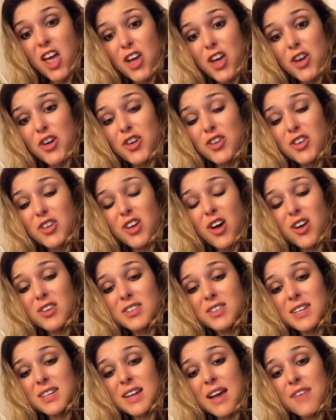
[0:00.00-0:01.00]
good
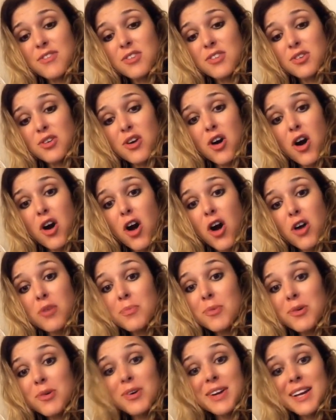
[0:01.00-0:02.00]
content after a hard
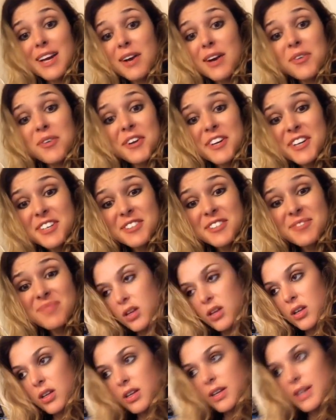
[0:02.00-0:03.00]
morning at work.
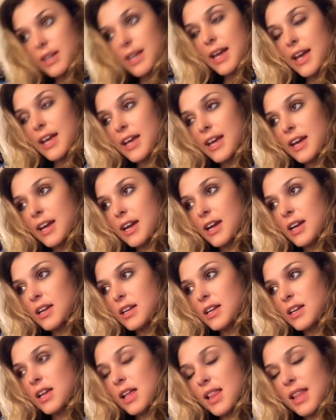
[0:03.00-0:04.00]
Yeah,
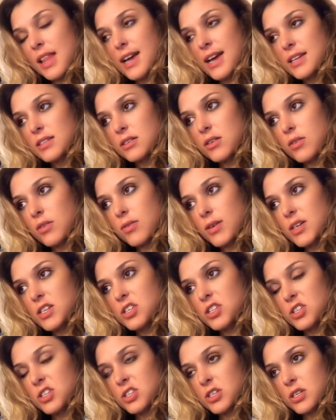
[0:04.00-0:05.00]
and the last
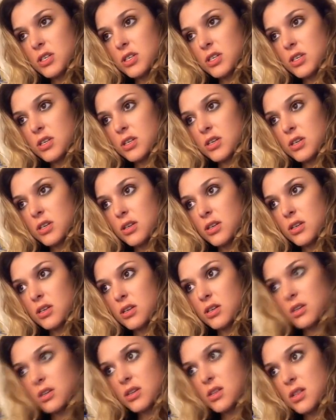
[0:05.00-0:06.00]
question
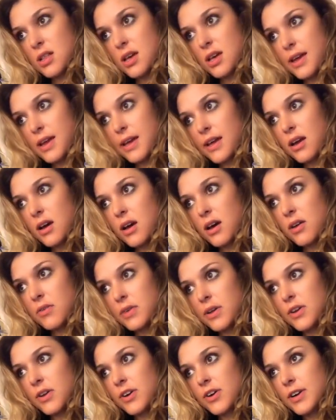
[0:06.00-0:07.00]
that I got
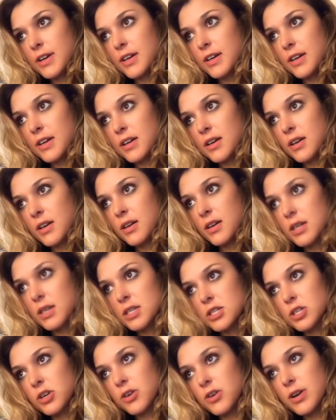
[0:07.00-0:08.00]
regarding
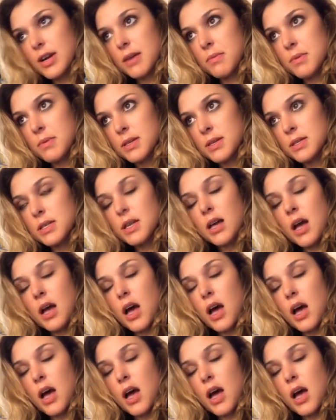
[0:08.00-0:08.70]
Instagram is